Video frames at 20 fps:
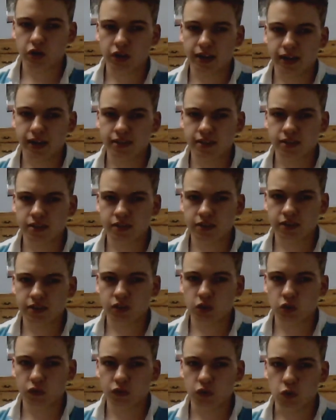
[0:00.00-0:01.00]
could add
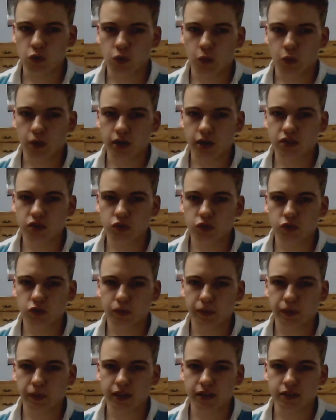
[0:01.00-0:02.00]
Cincino if you wanted to,
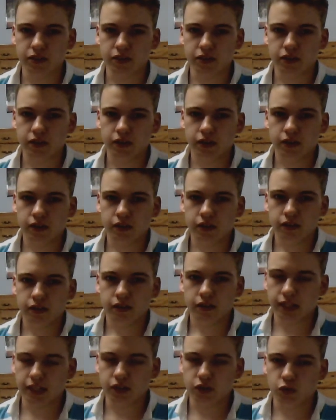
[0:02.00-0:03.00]
because
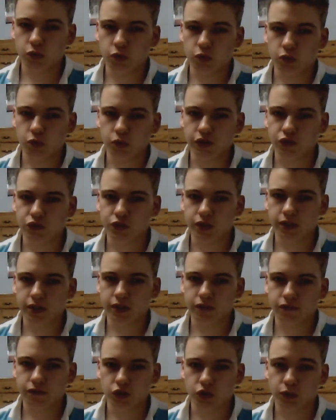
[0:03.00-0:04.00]
it can do 100
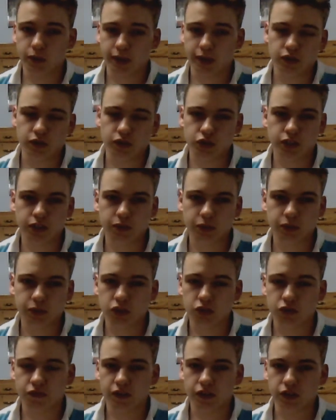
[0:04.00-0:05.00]
for 2 energy, which
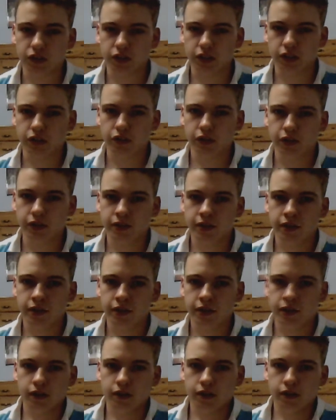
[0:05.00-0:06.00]
is fairly good.
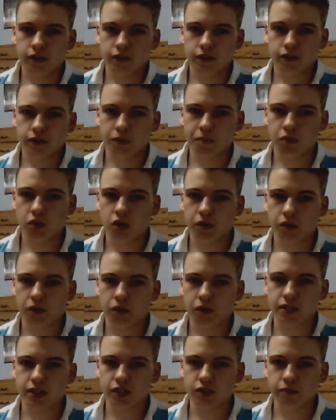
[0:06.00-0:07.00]
The only problem
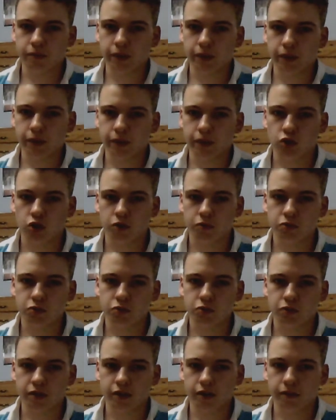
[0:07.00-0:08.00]
is that you might have problems
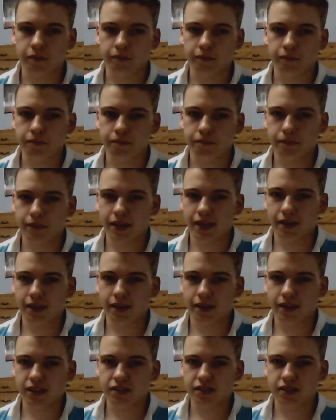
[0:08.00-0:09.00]
with getting
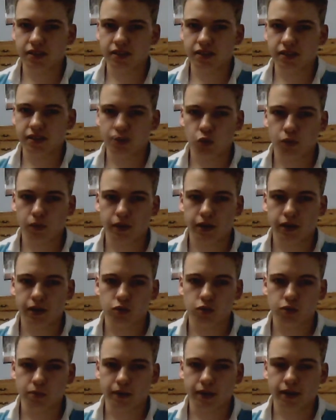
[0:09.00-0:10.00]
basic Pokemon
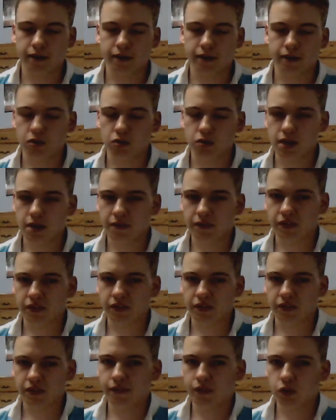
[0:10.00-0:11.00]
out. You might have problems having
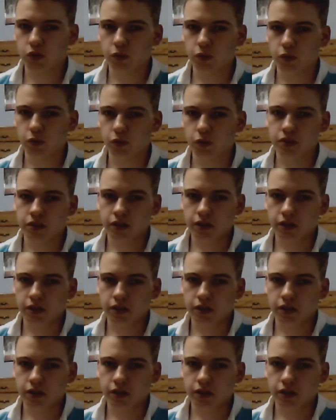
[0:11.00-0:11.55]
5 always.